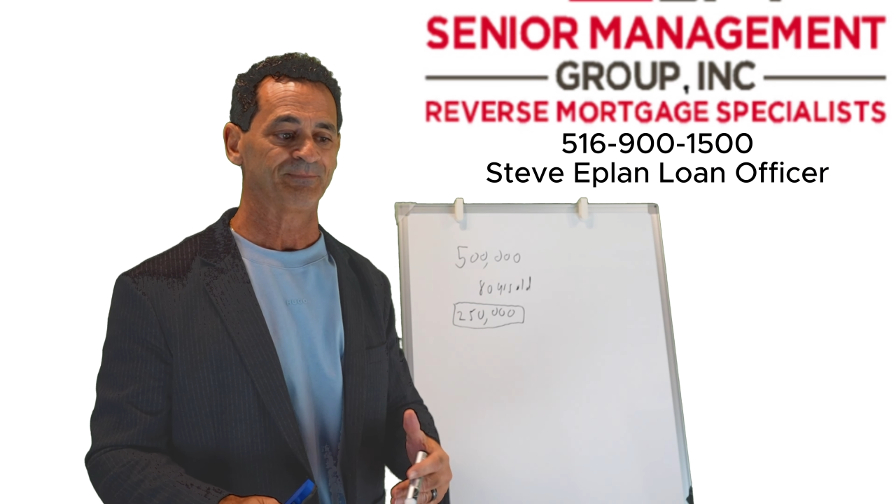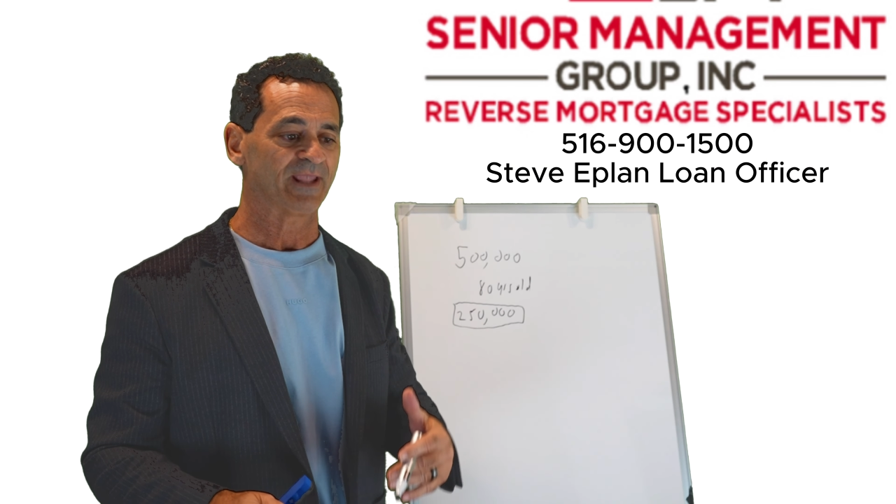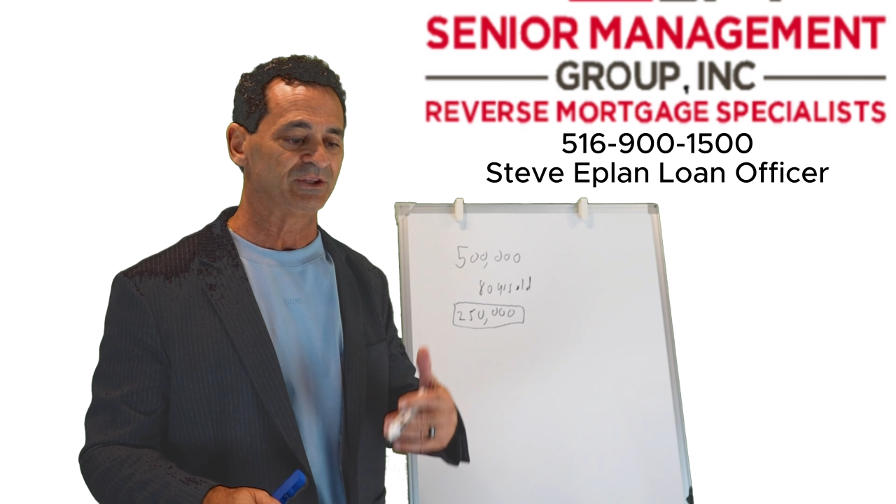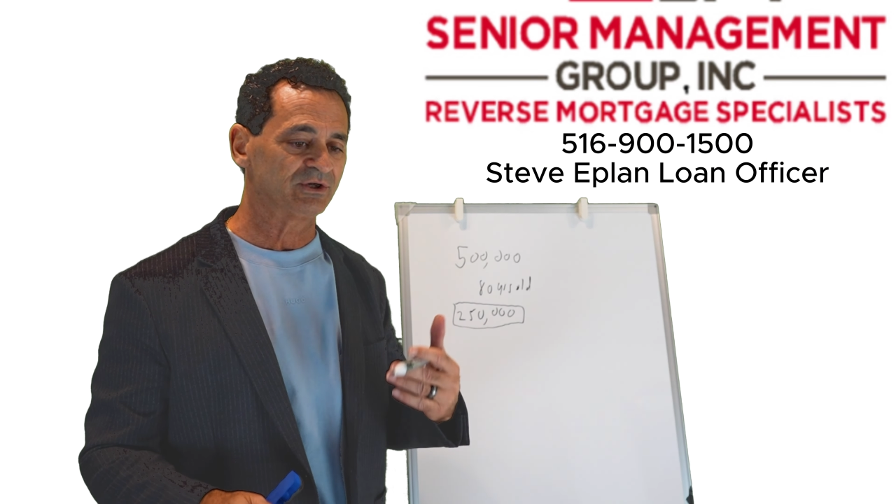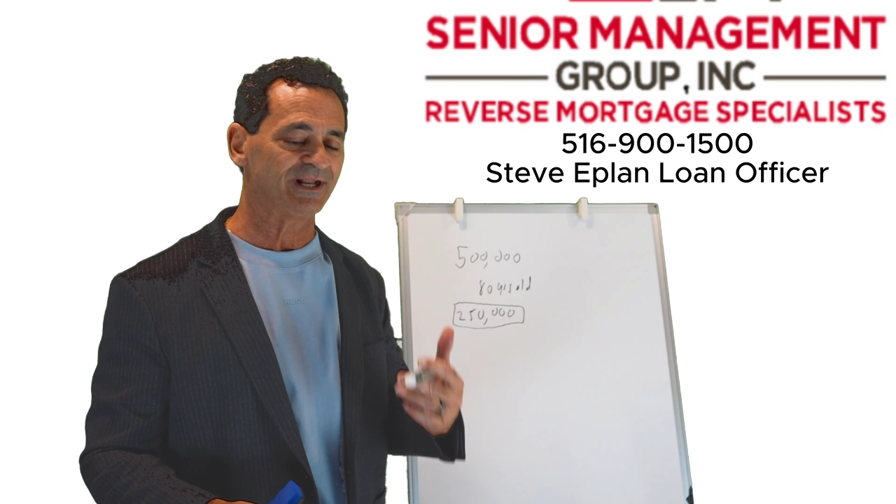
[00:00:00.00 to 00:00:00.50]

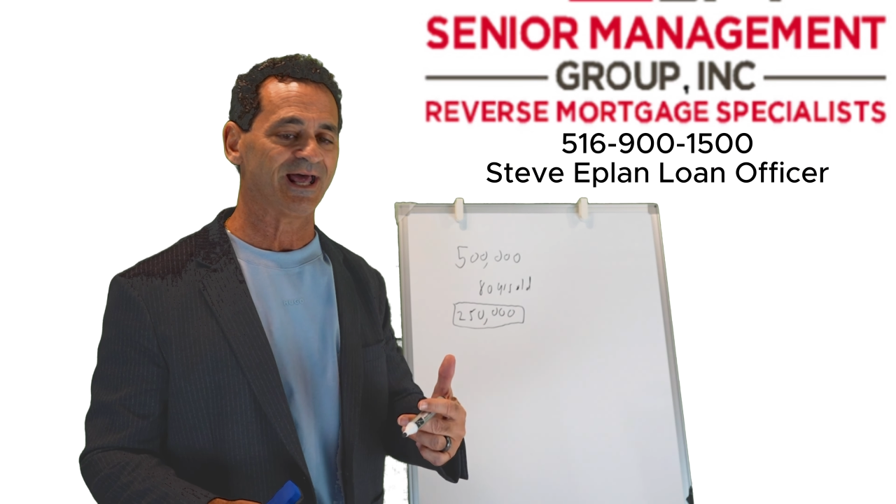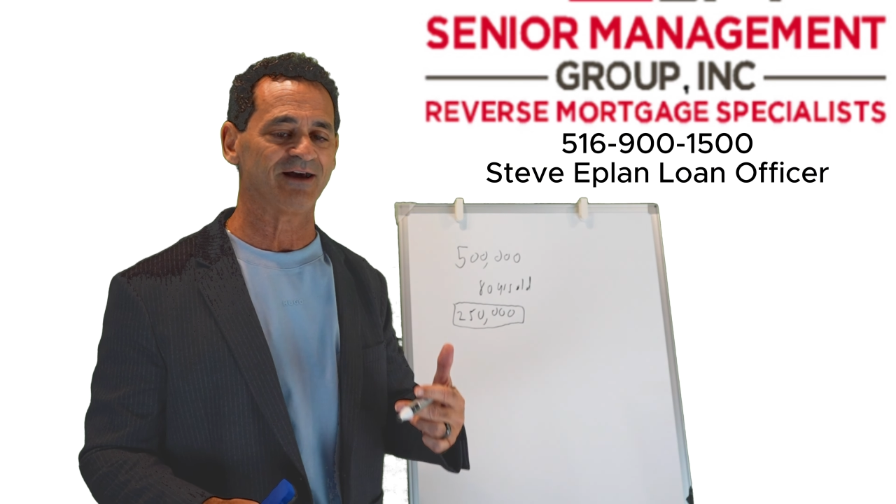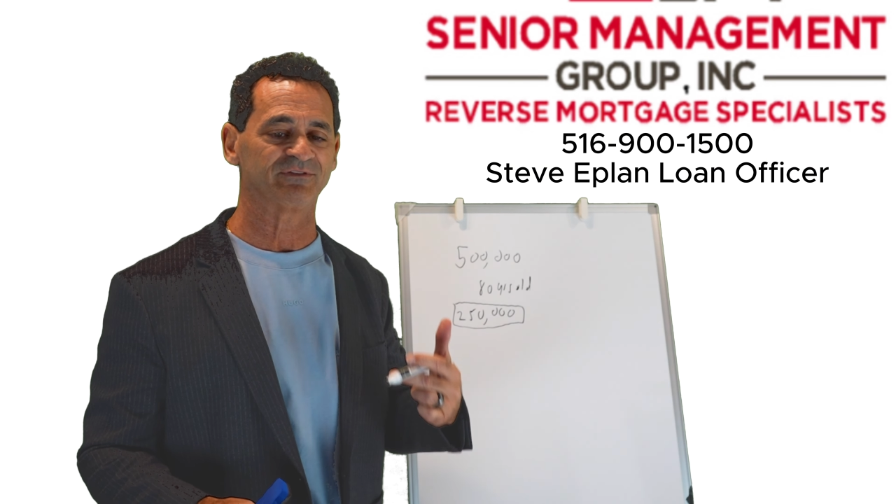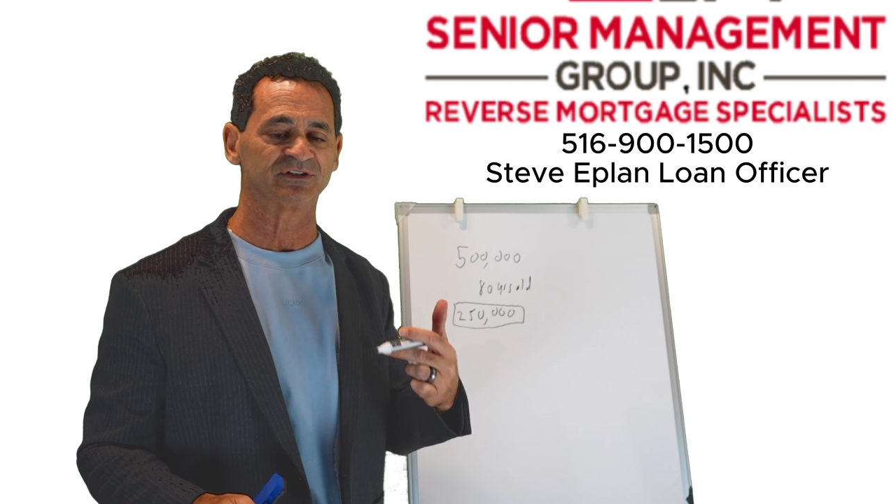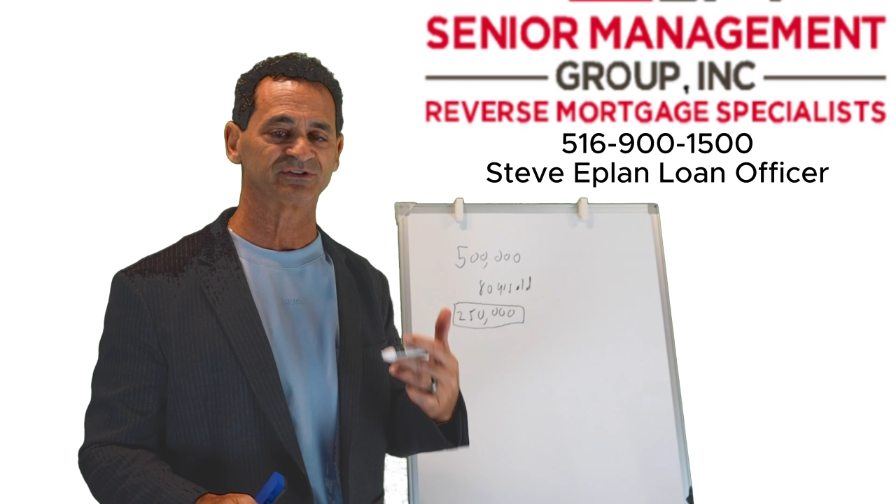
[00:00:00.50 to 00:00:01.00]
and you're going to
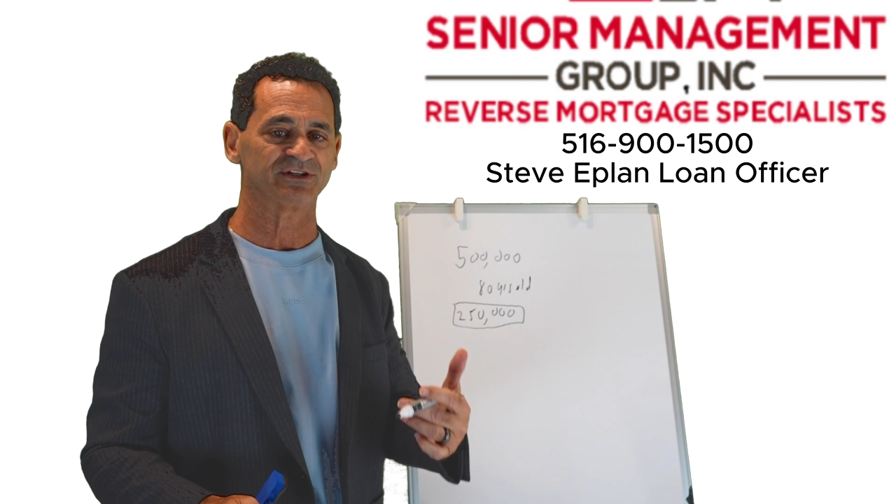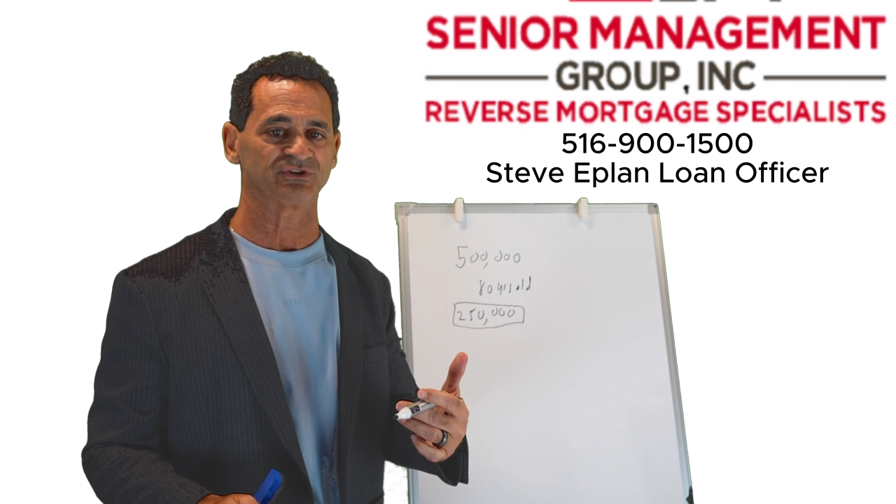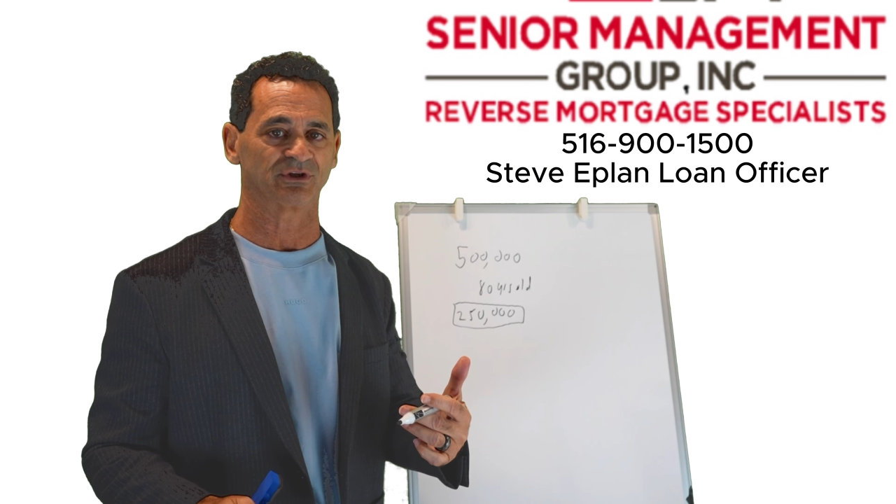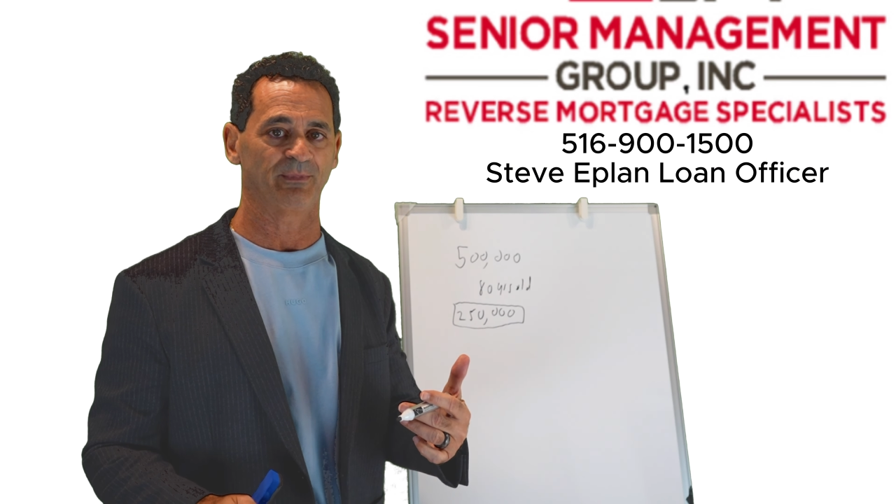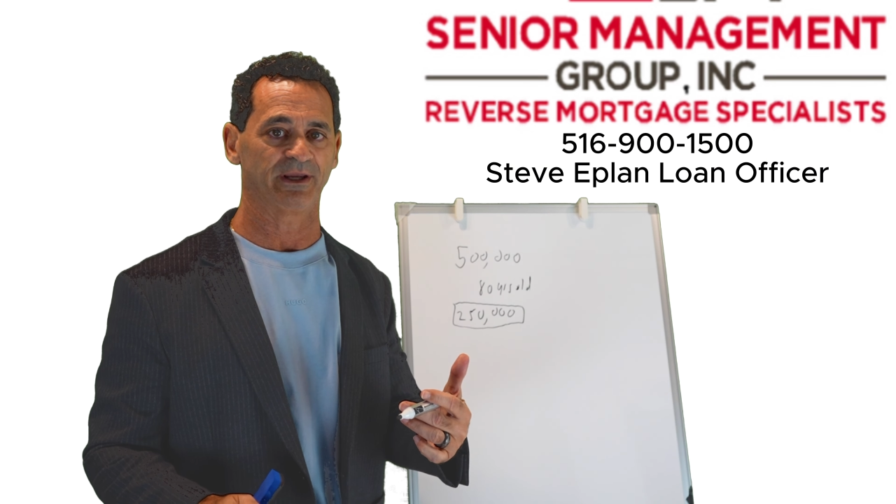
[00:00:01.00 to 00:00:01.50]
have a
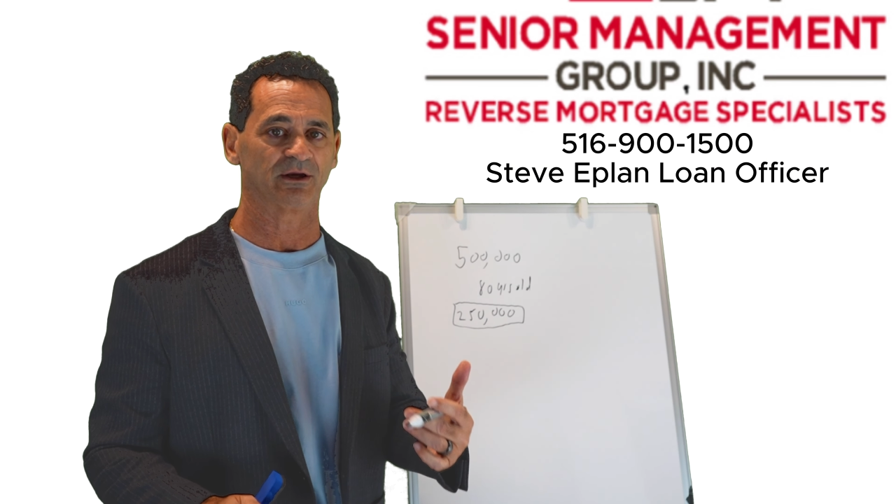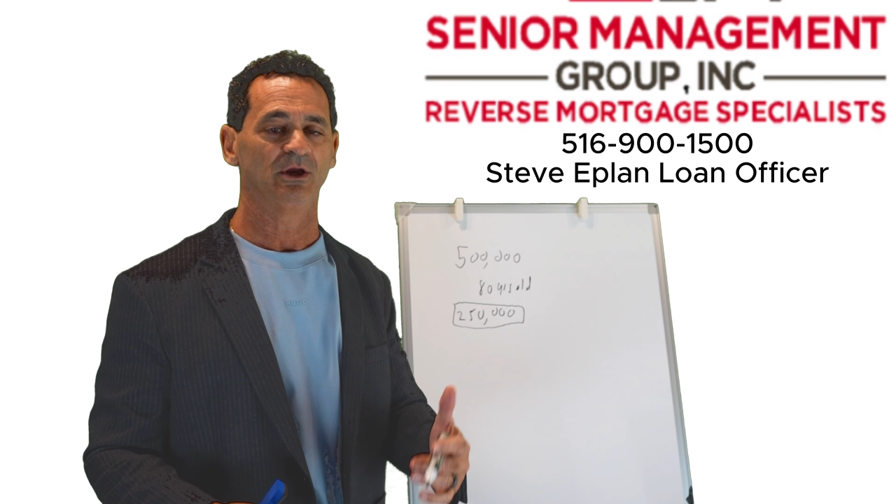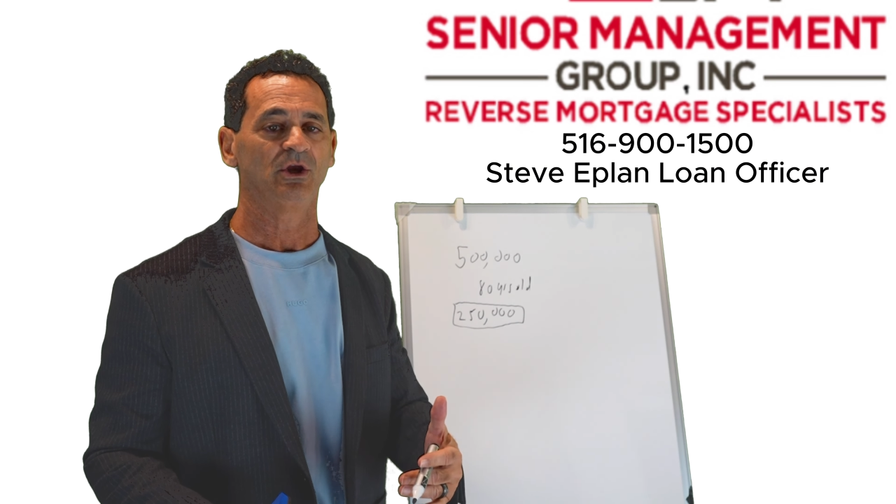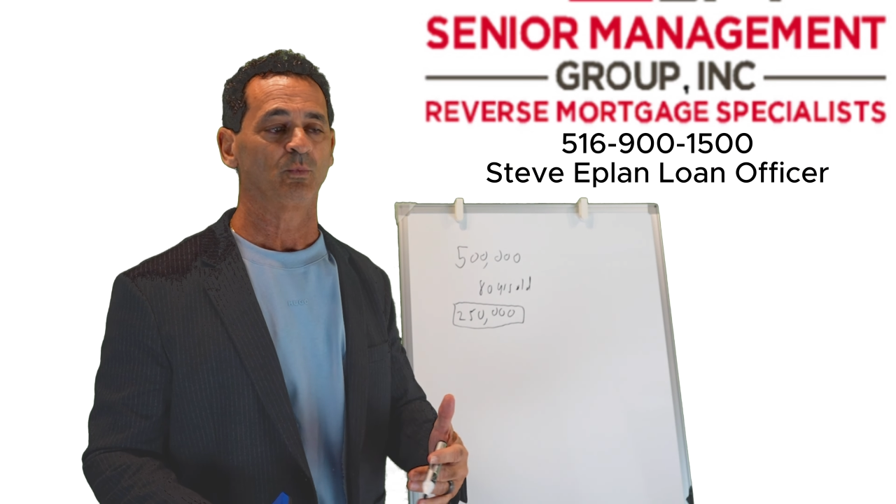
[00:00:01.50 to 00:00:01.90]
decision to make